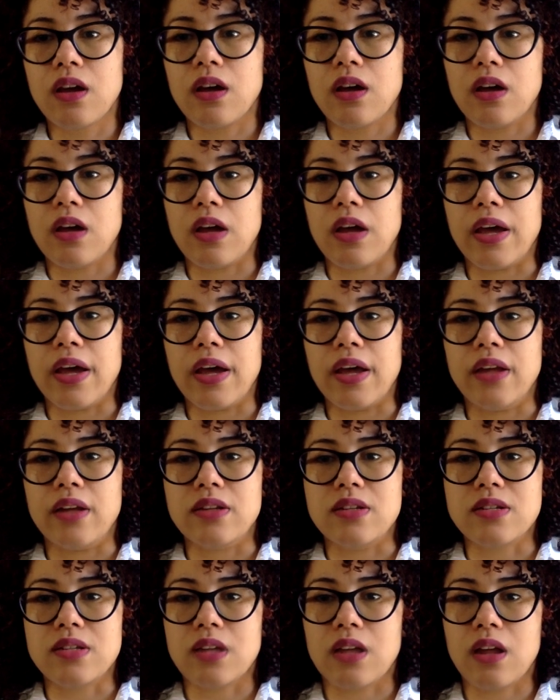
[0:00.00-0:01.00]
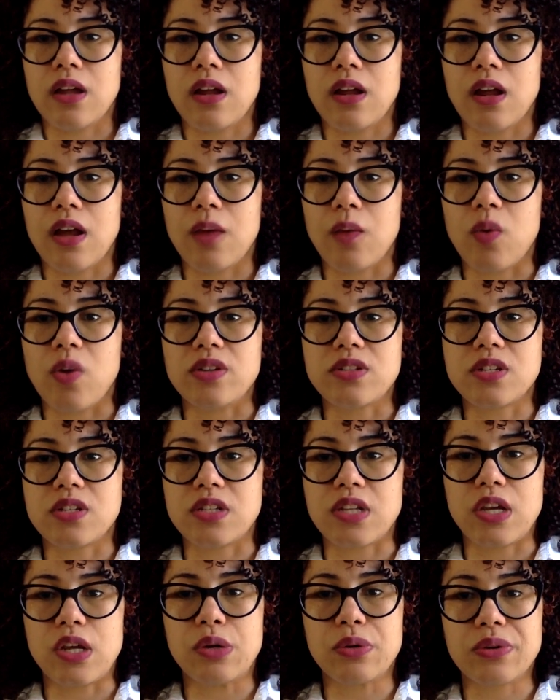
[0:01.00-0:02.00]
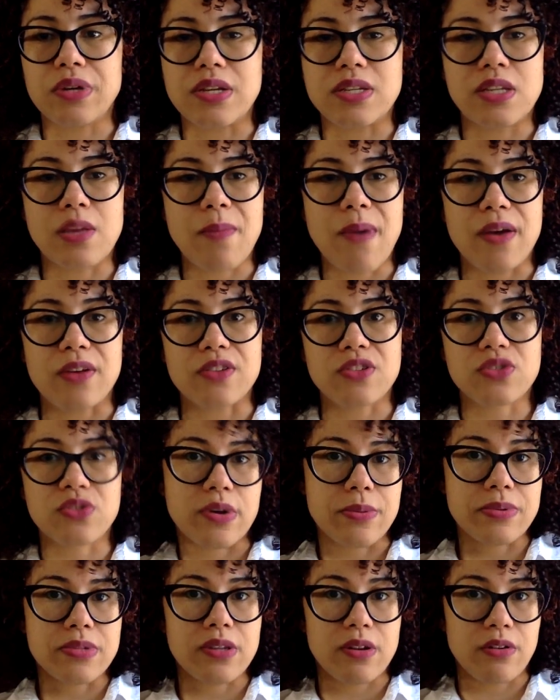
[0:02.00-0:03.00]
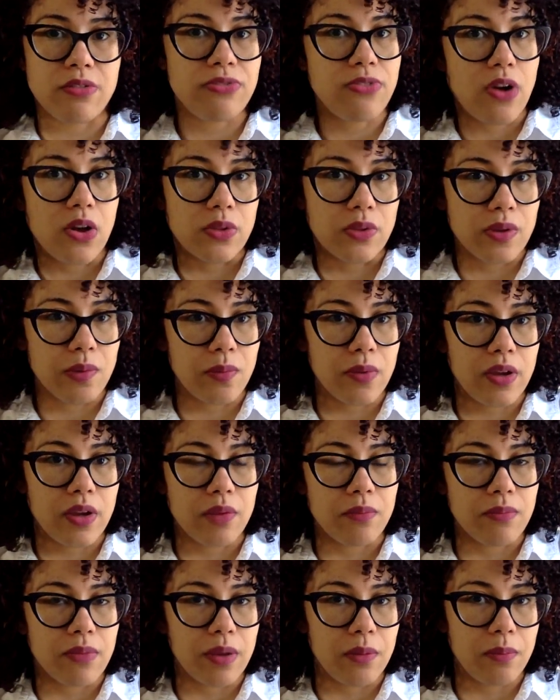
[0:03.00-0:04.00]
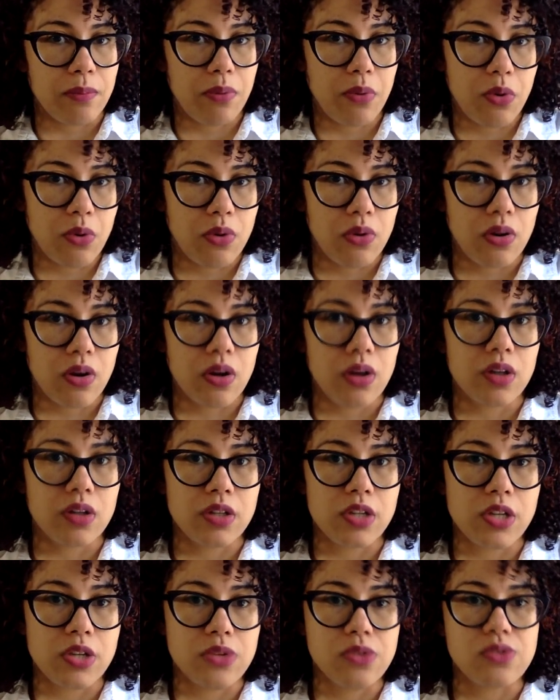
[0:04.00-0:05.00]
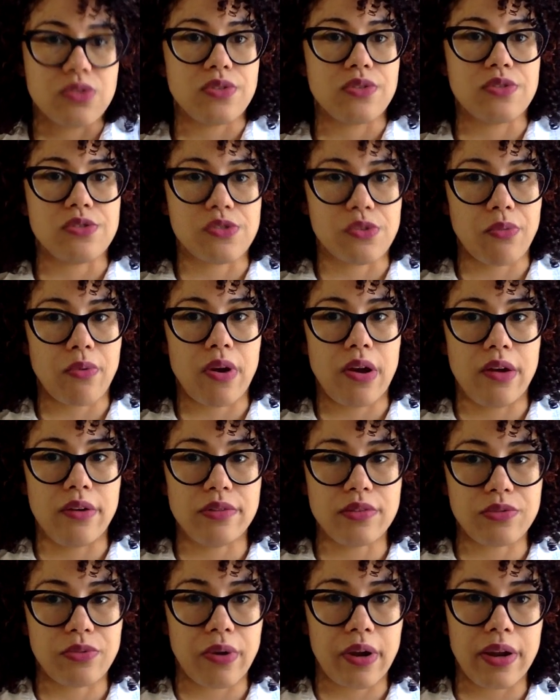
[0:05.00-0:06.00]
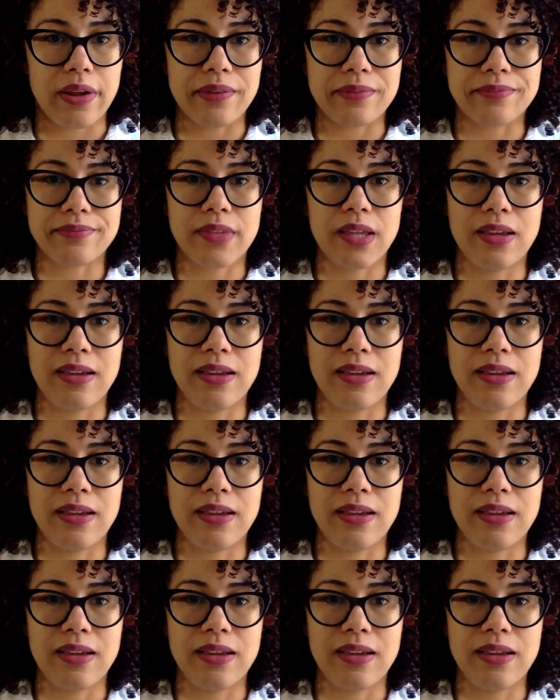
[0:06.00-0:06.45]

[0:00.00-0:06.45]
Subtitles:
And I want to decrease the amount of scripts that are following my poor users around, right?